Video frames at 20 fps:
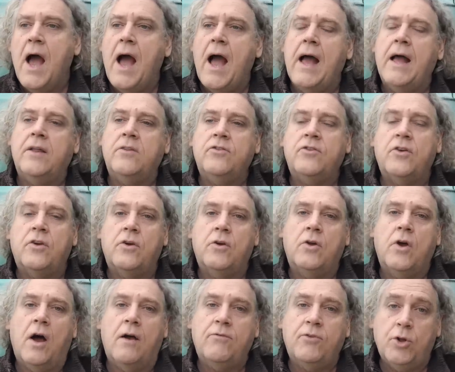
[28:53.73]
And
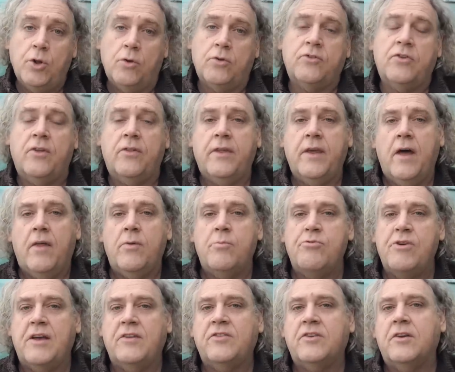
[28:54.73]
I've looked at the other
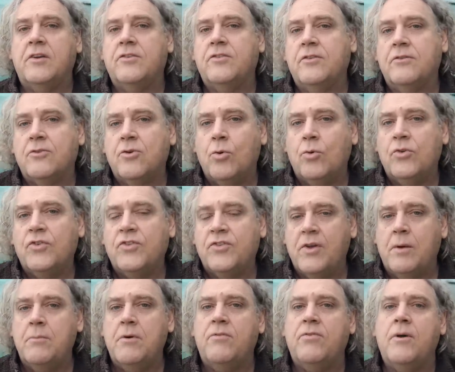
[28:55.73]
brassicas, and of course
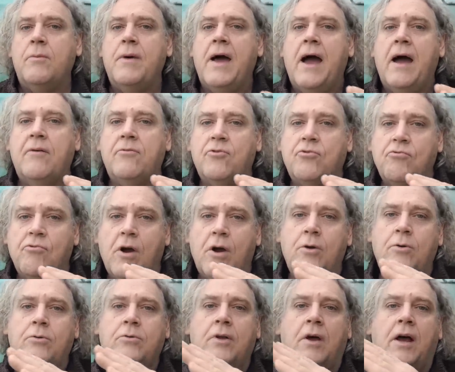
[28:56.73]
some of them have
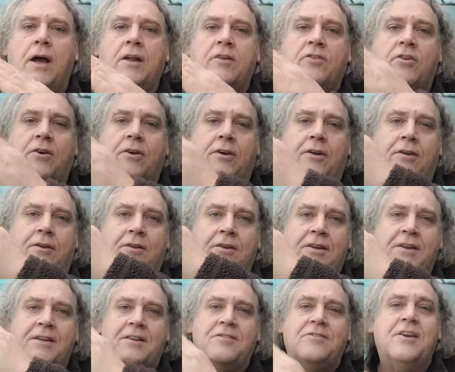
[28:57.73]
grown at a
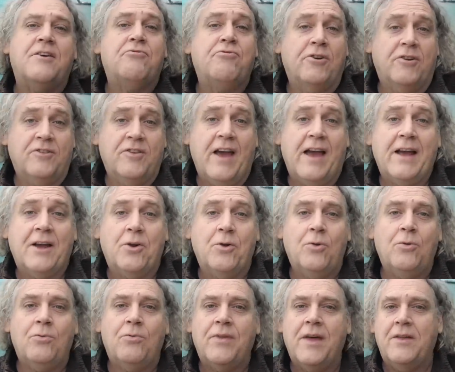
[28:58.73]
different
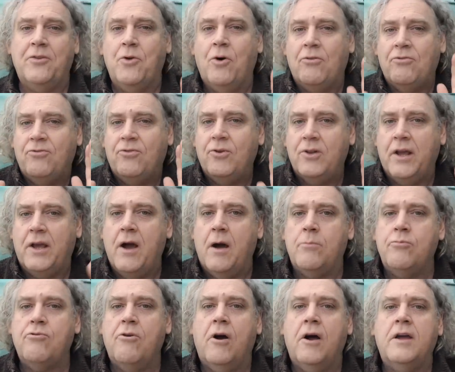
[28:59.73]
angle. They're not fully
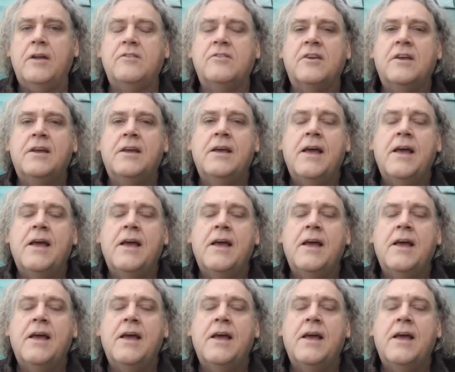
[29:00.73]
upright.